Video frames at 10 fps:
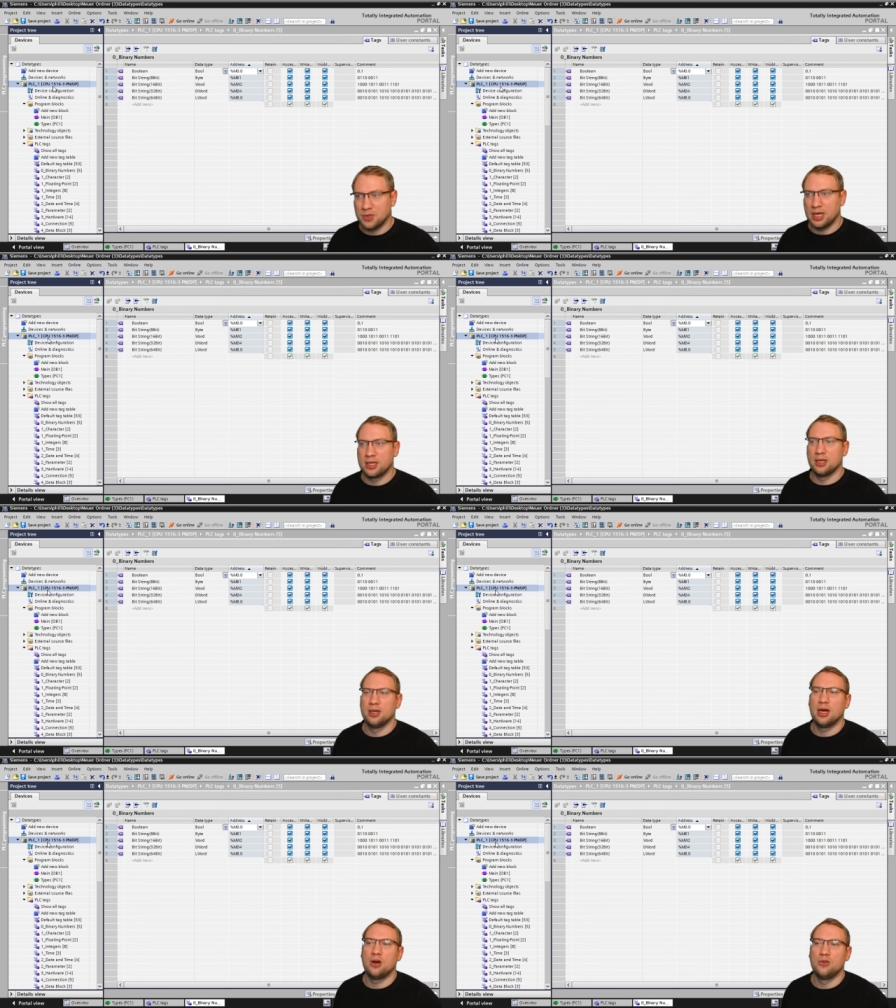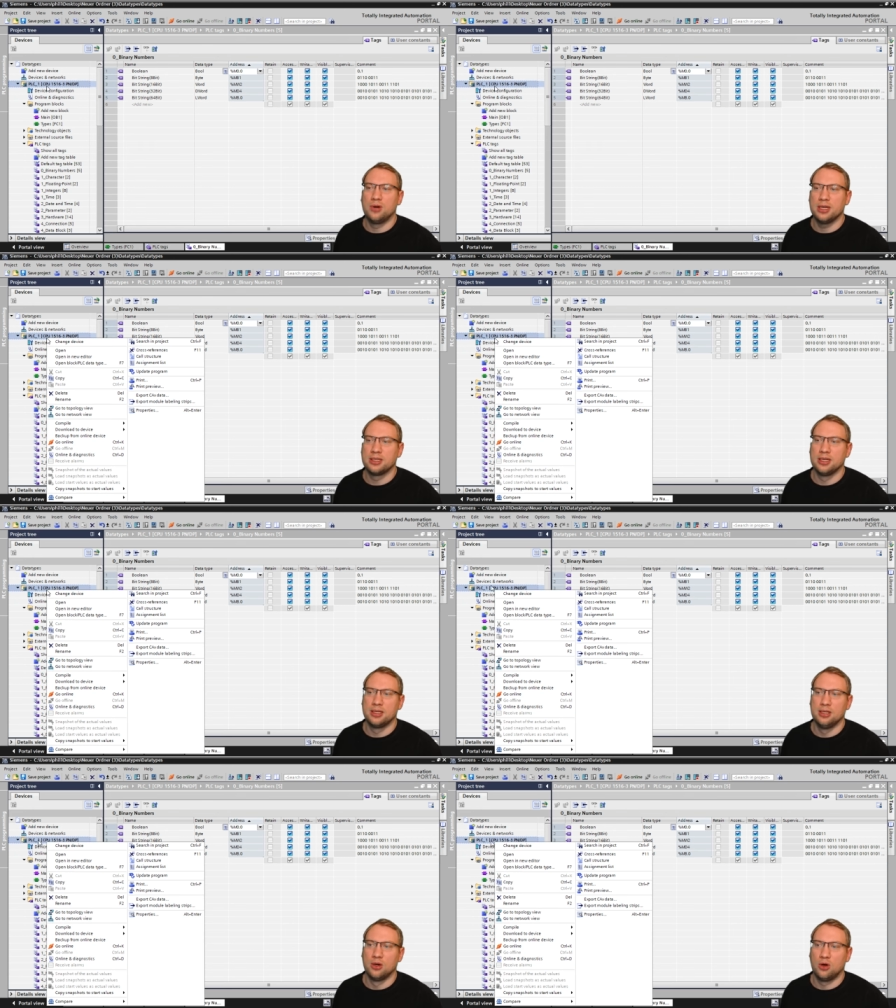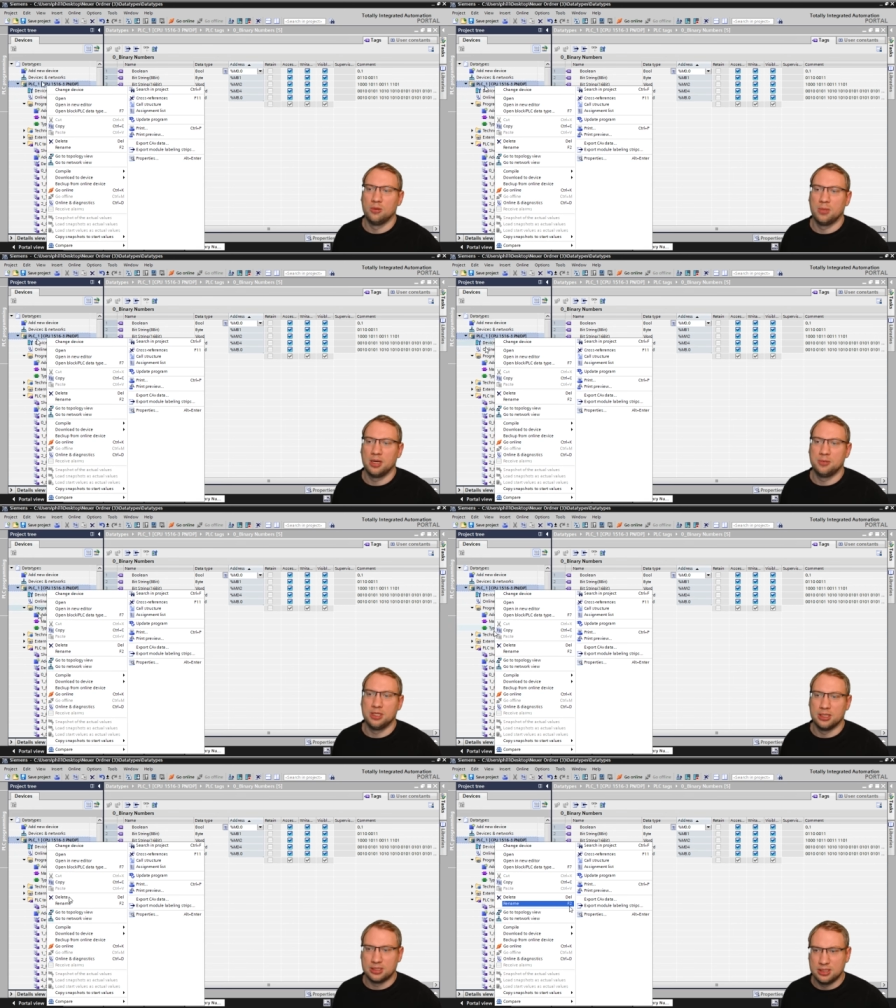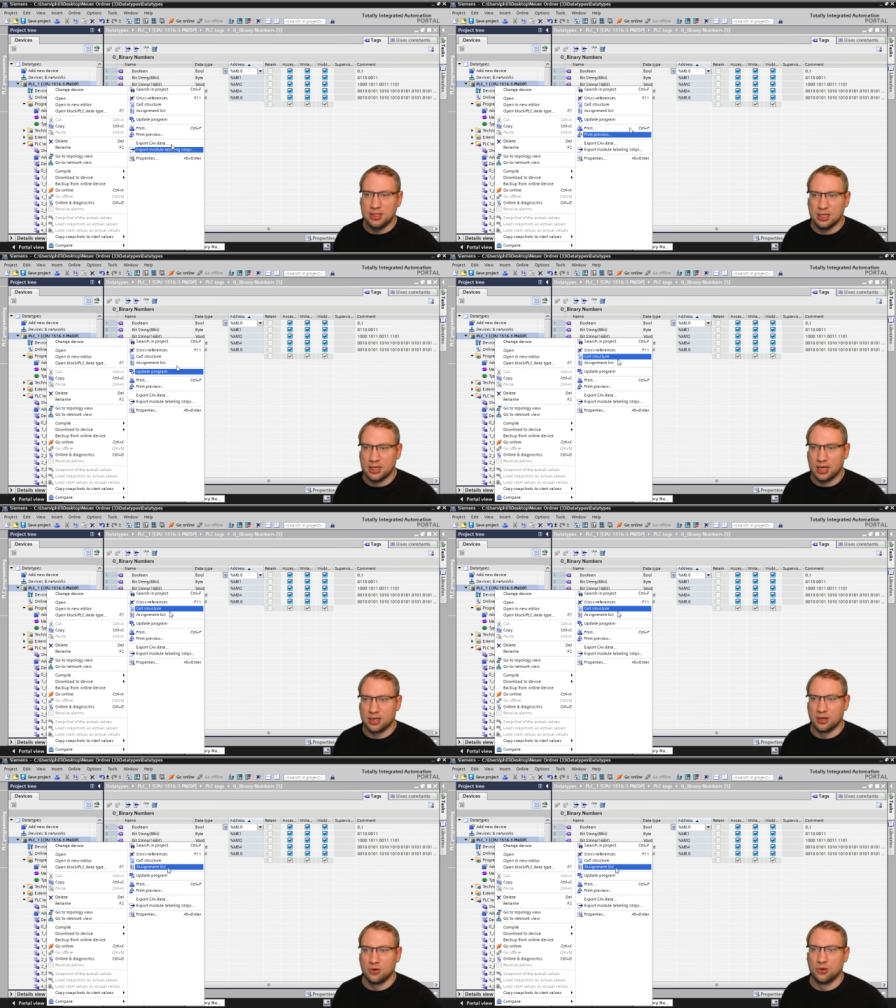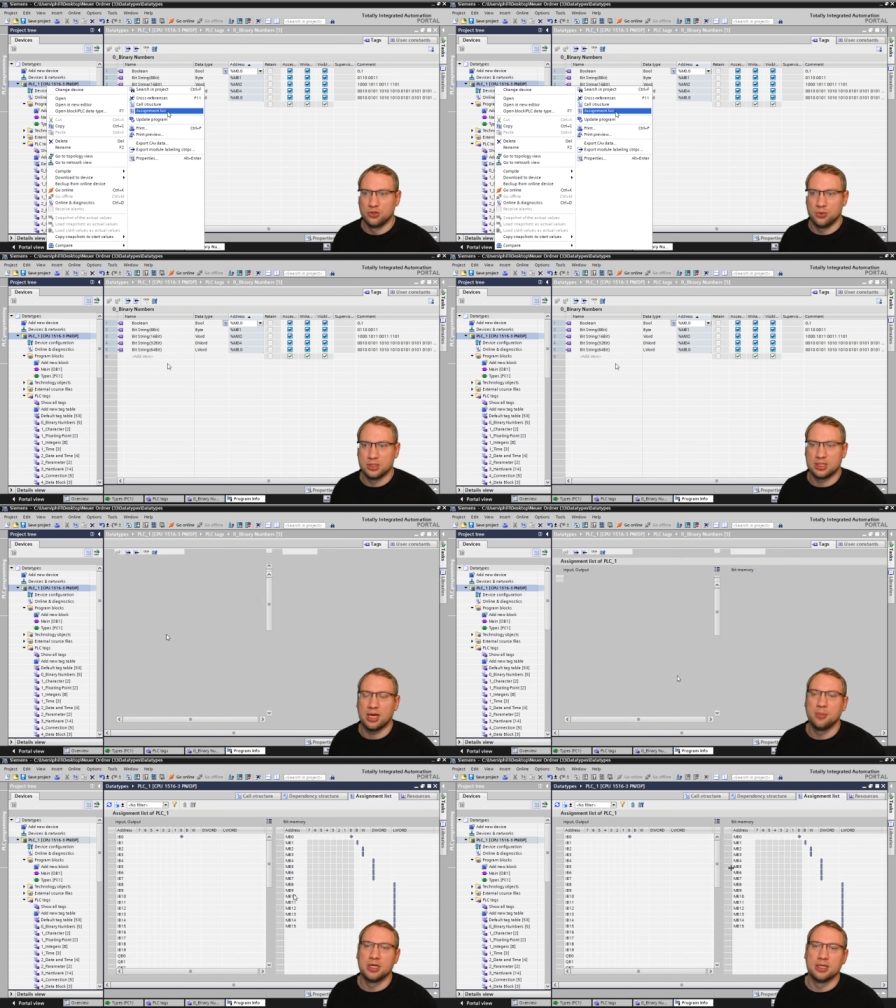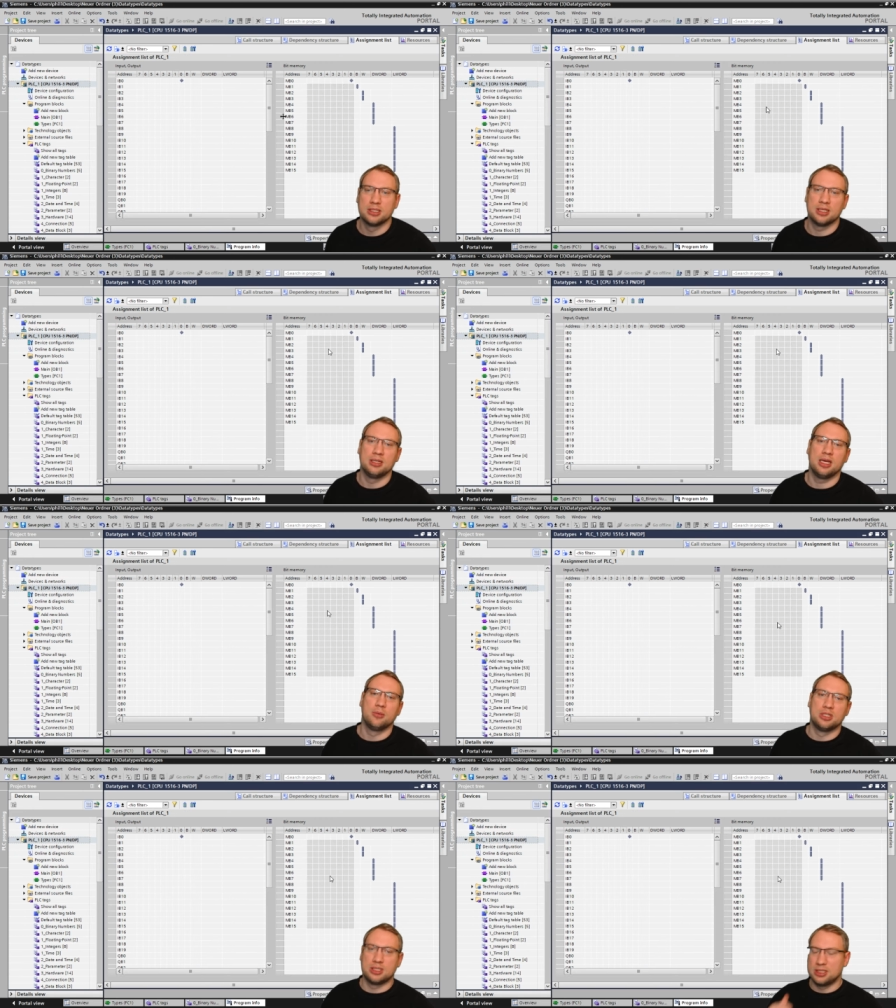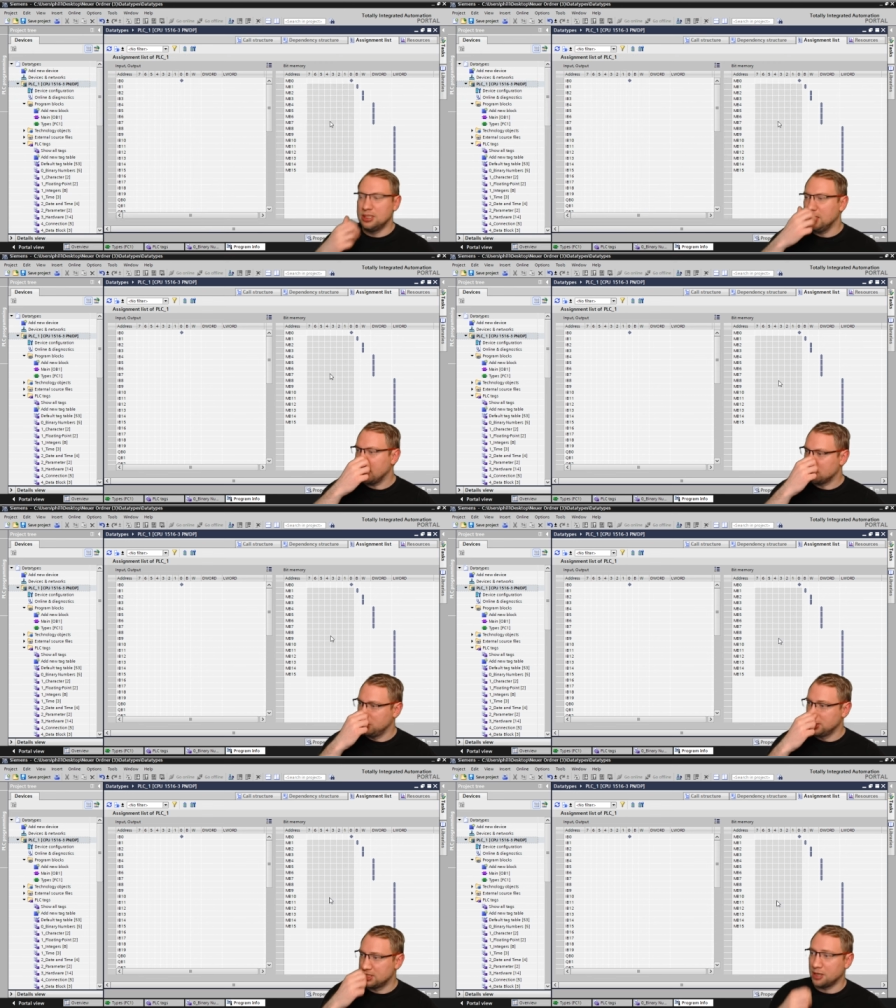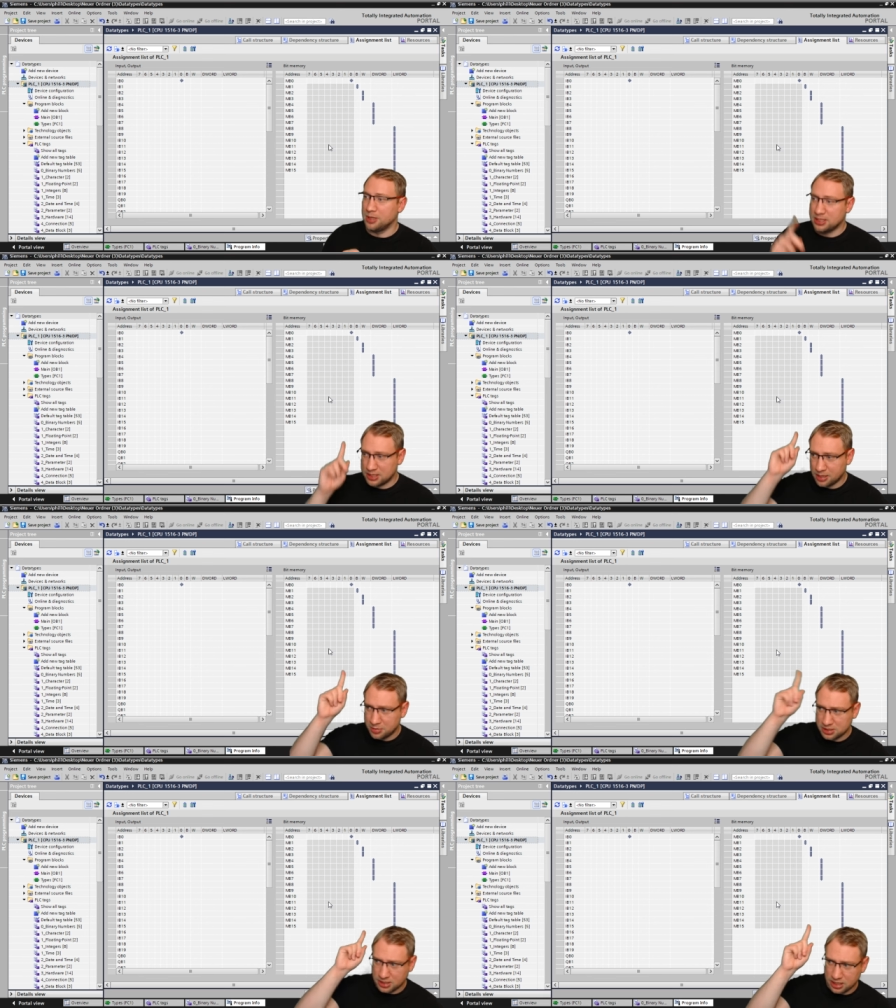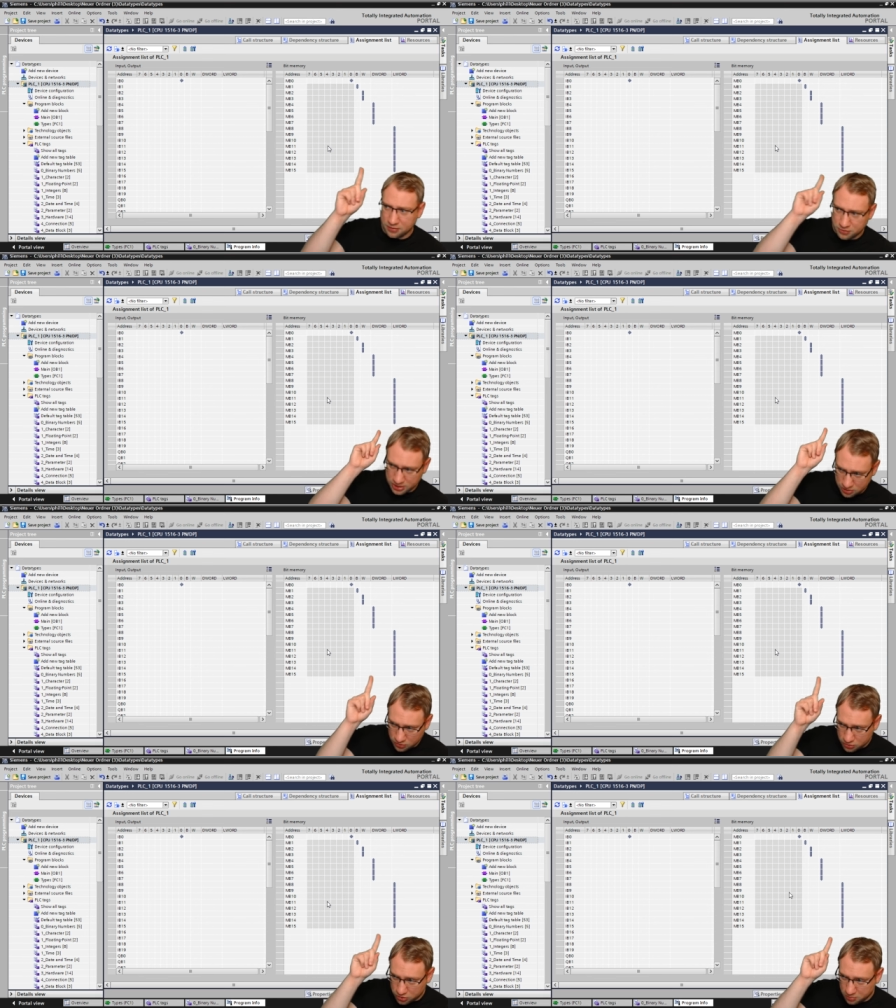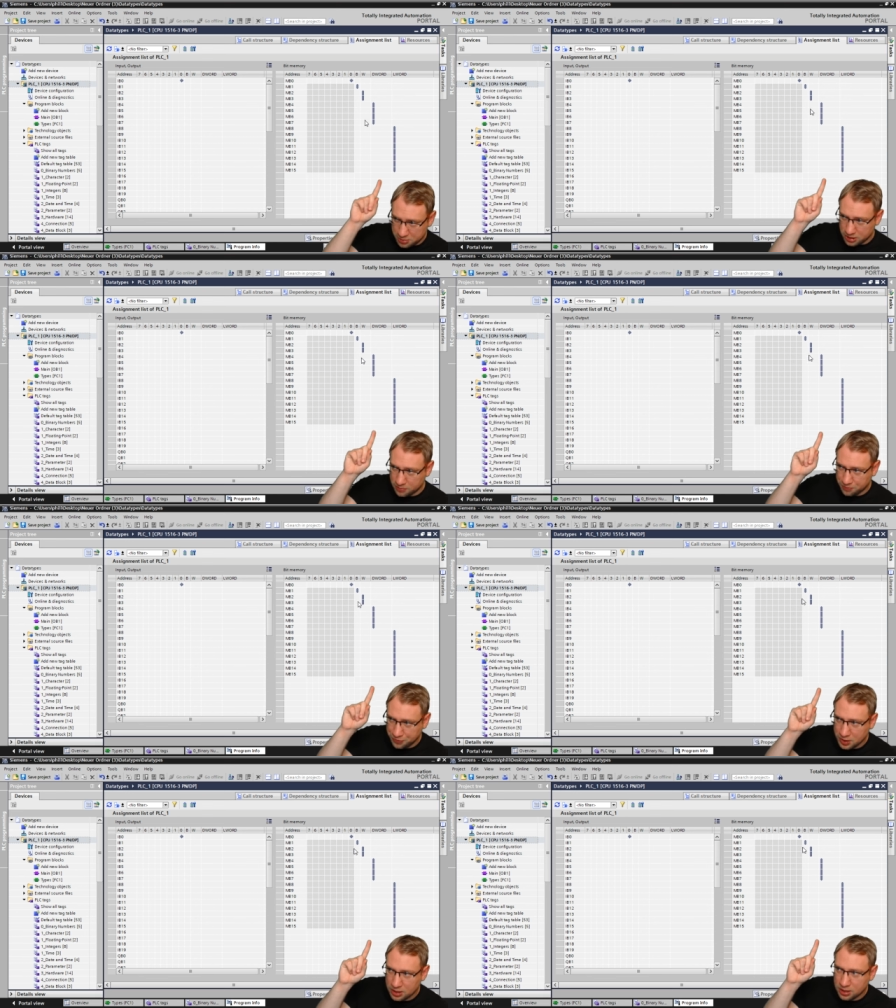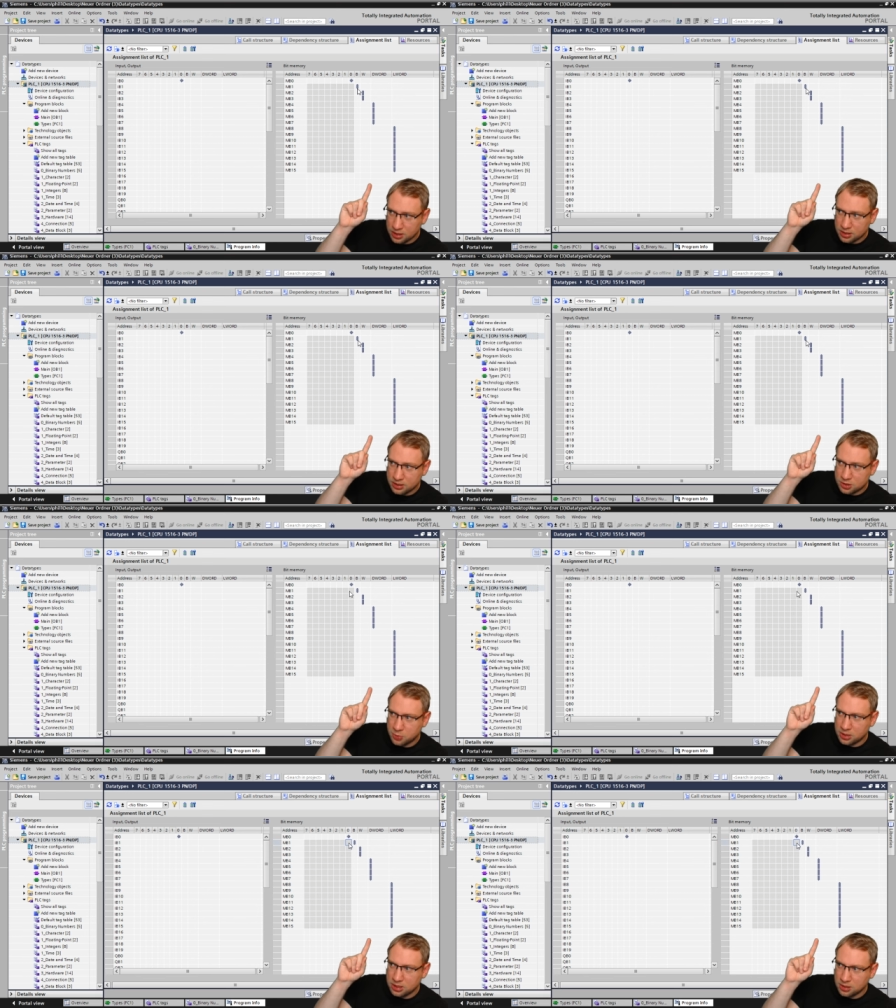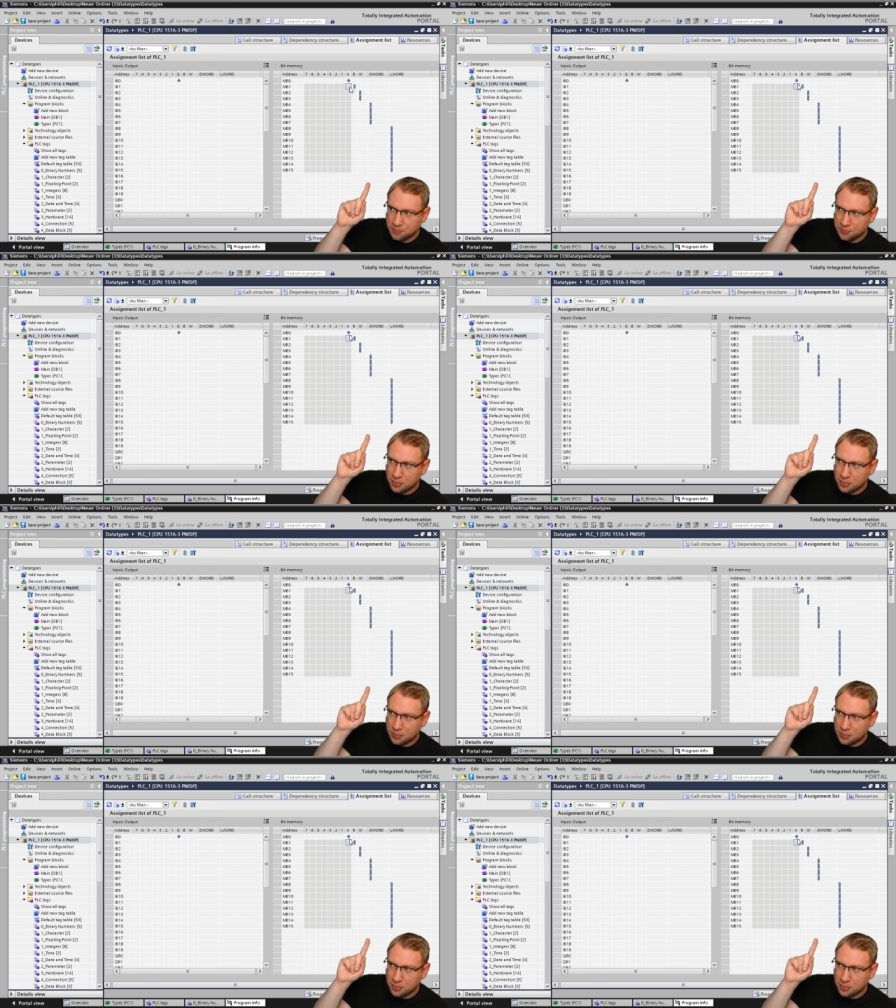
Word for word: I can now right-click here on my P L C, and I can go to assignment list, and there we see actually some examples that I have right on top here. This one here,